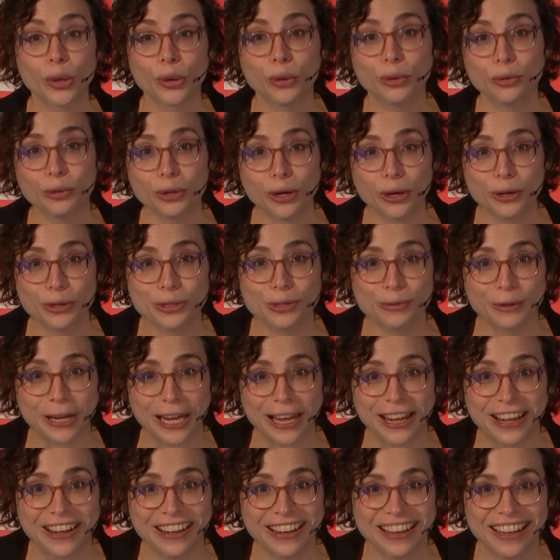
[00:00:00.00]
Who knows
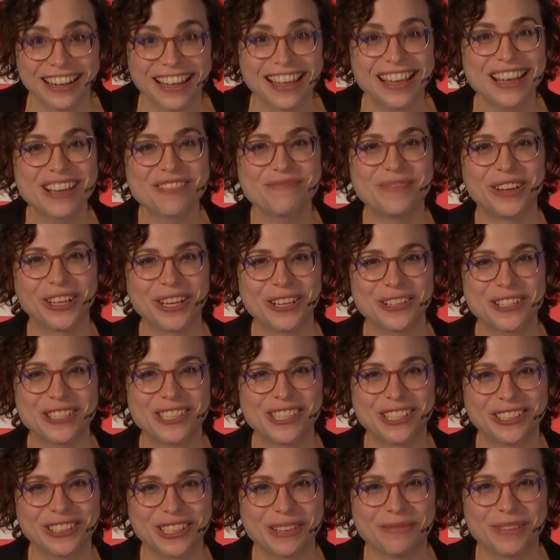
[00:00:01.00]
where, but you'll
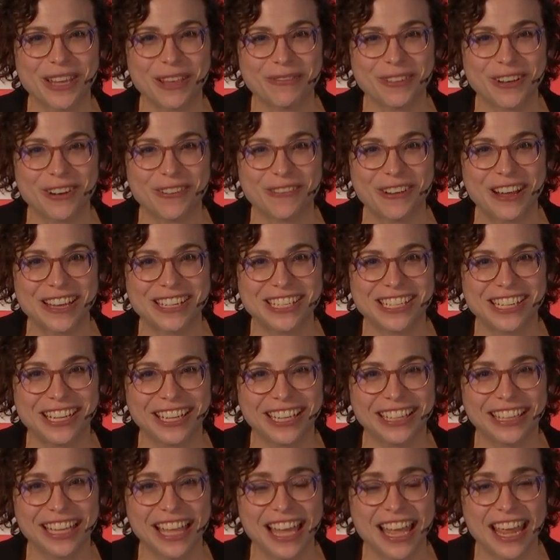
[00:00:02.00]
certainly be able to watch it
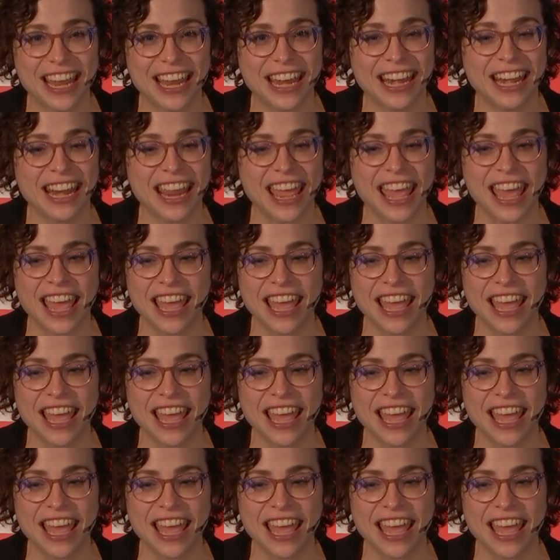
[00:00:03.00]
online.